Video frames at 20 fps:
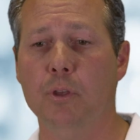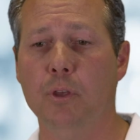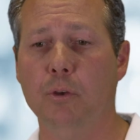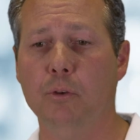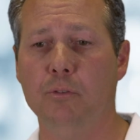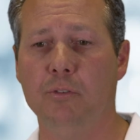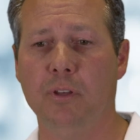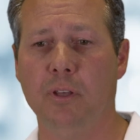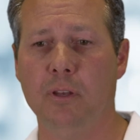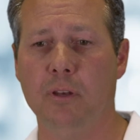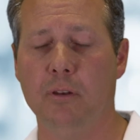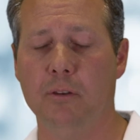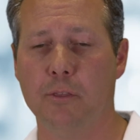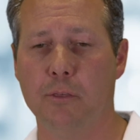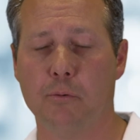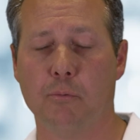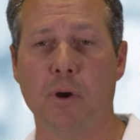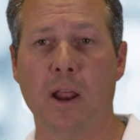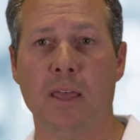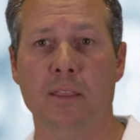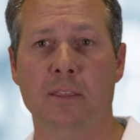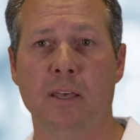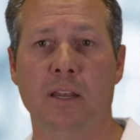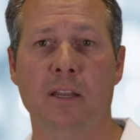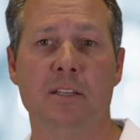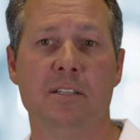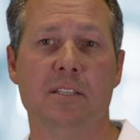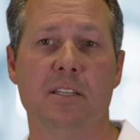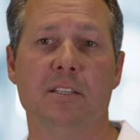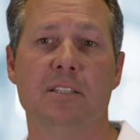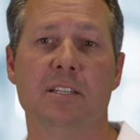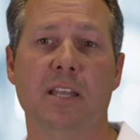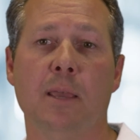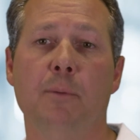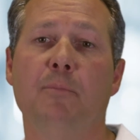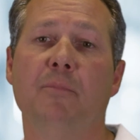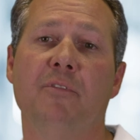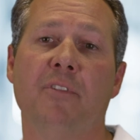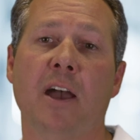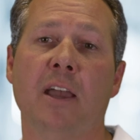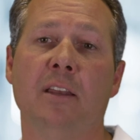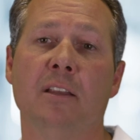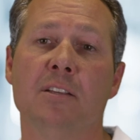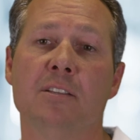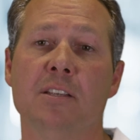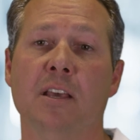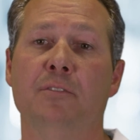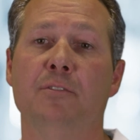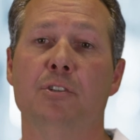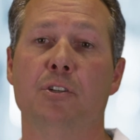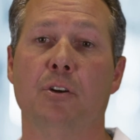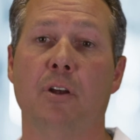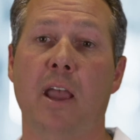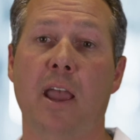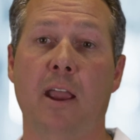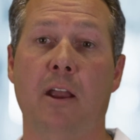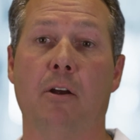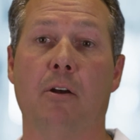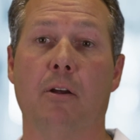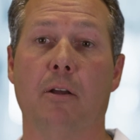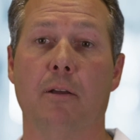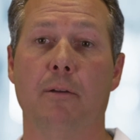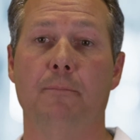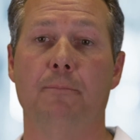using thread that is the same fineness as your hair.